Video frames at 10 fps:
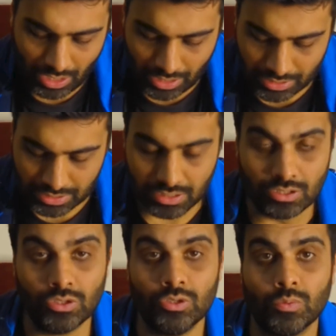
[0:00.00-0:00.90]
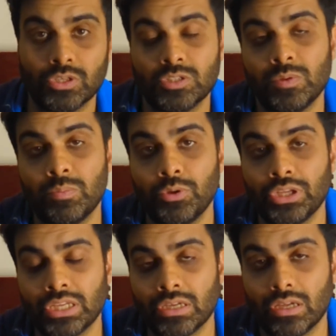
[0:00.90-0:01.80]
And you want to be
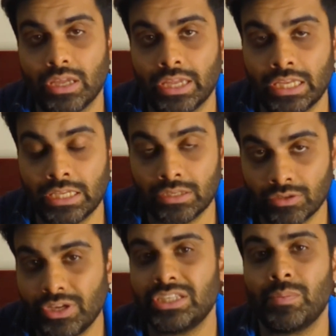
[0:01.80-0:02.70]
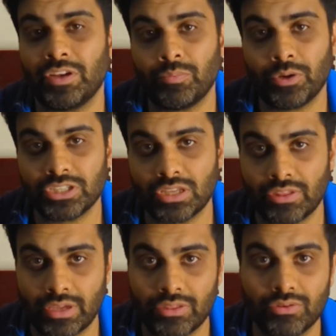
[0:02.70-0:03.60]
putting a nice amount of pressure
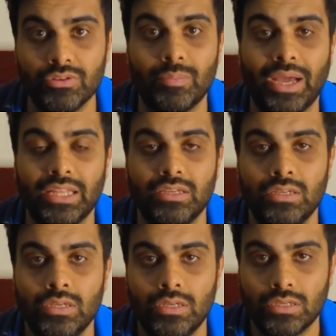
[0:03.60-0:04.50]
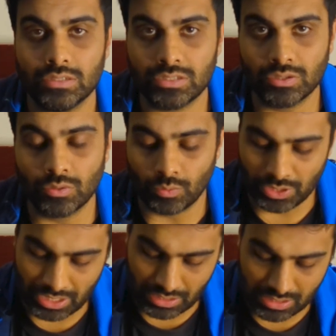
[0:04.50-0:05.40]
there through the palate until
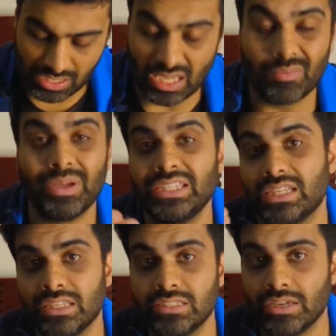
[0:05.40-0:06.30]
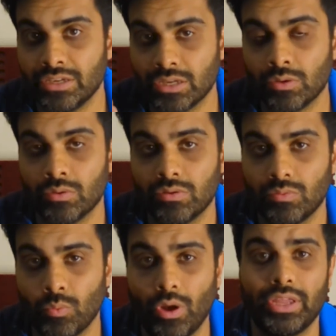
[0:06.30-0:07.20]
we see it basically turning
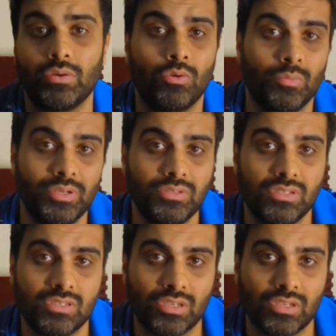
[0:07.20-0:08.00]
white almost.